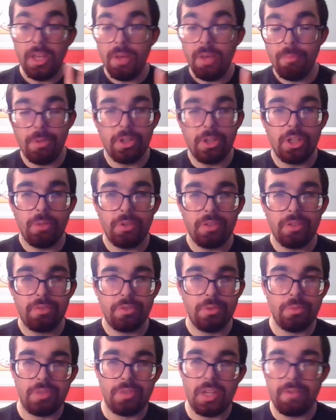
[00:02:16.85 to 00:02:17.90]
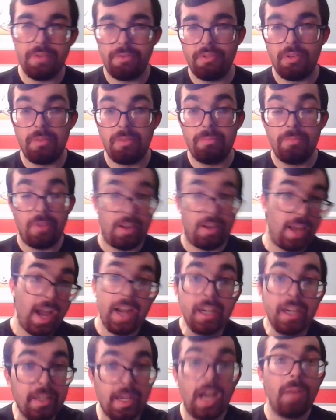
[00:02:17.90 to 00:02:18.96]
been going through different
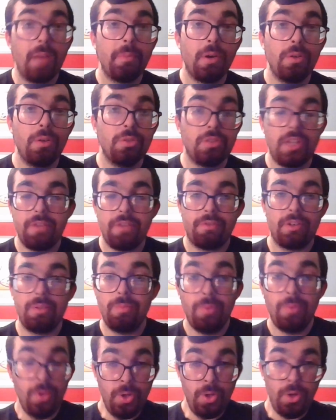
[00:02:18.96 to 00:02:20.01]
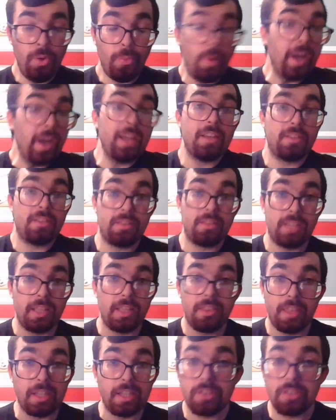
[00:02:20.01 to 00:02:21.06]
line combos, different ways to set
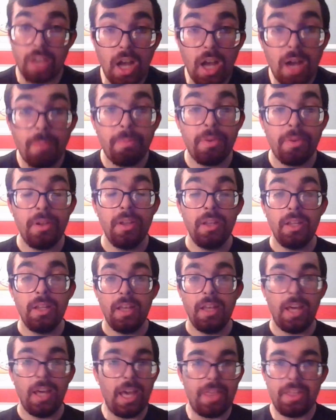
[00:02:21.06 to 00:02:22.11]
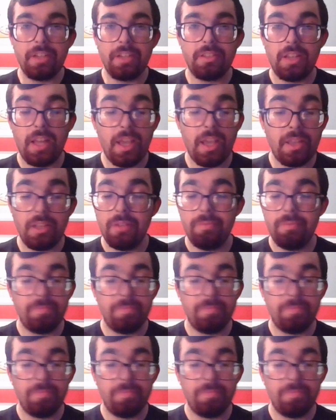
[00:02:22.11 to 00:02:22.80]
things up. I think today the